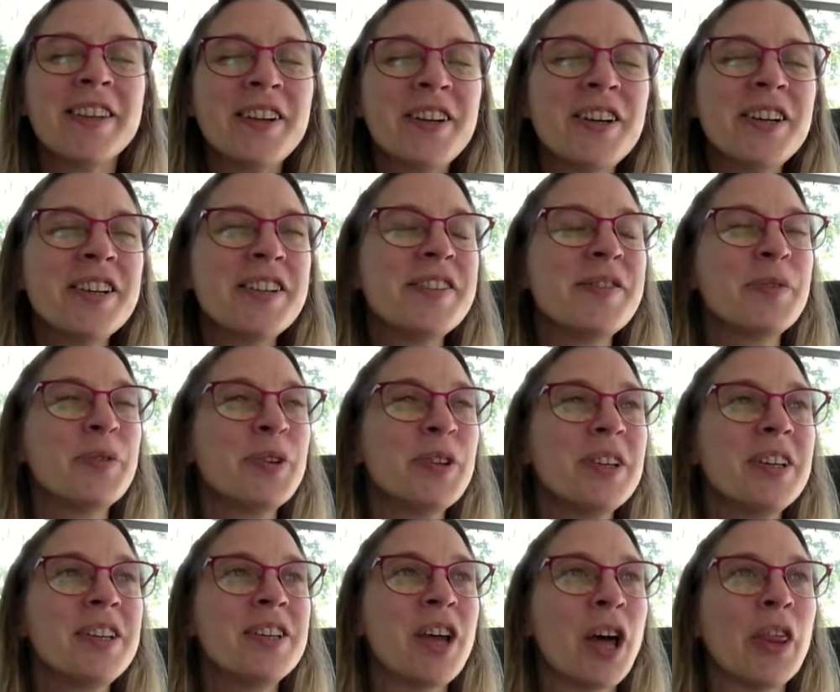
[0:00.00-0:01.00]
there is
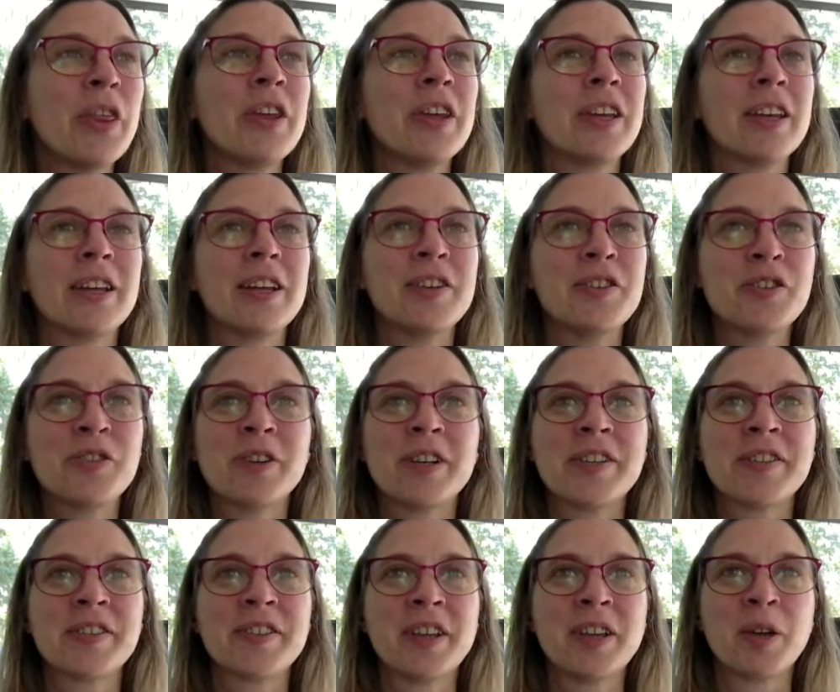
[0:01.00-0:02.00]
really nothing
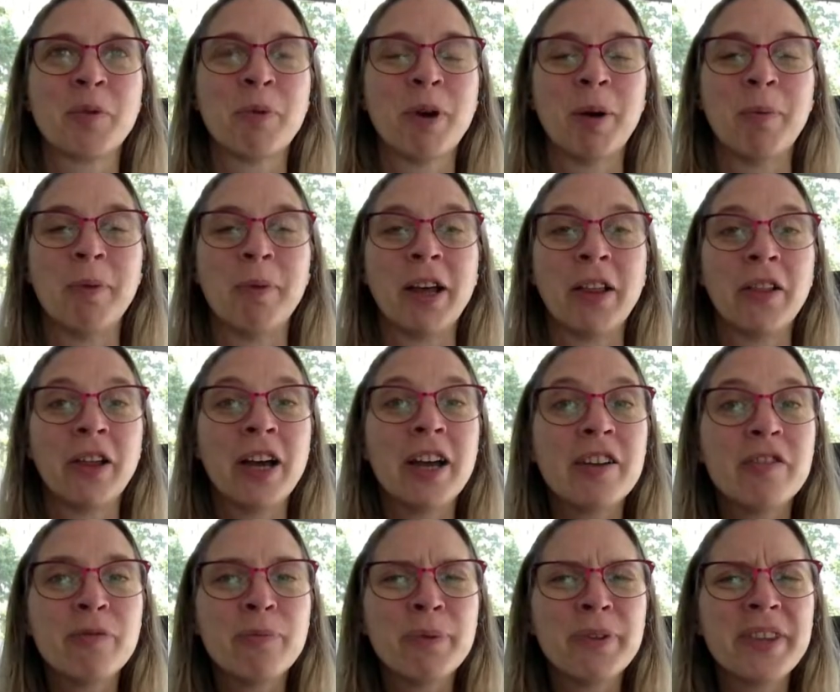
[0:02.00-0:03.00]
interesting about my
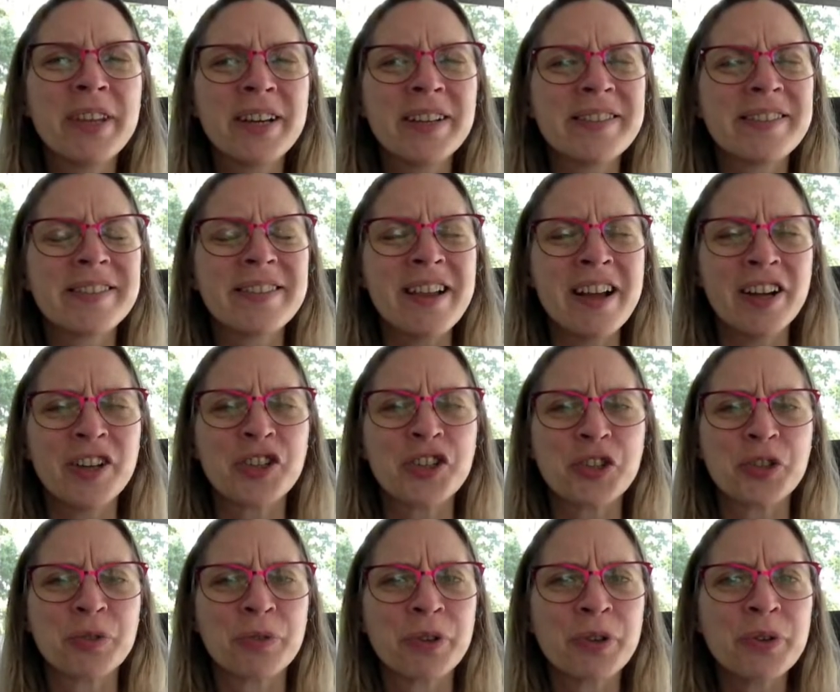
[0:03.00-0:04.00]
life, but that's not
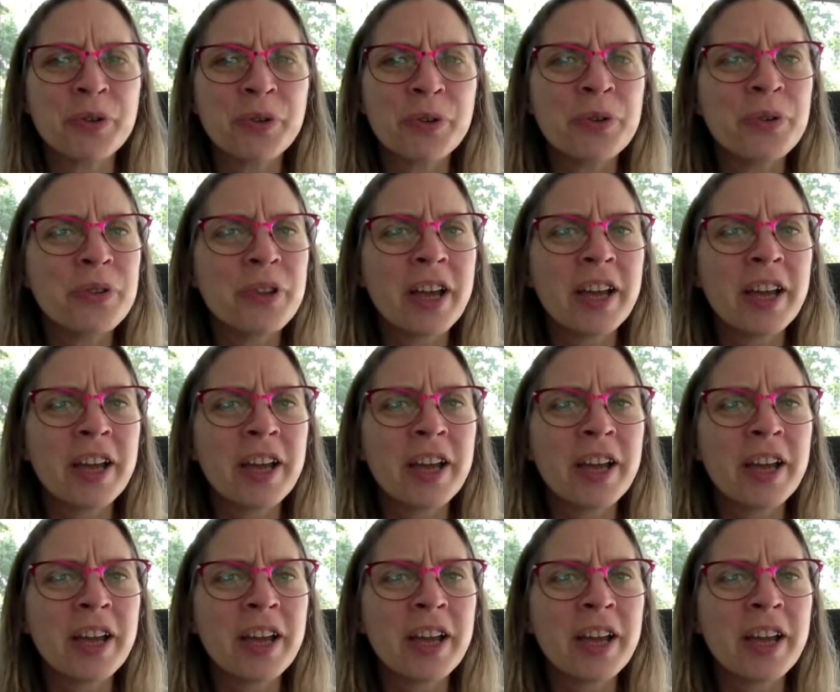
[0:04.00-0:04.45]
true.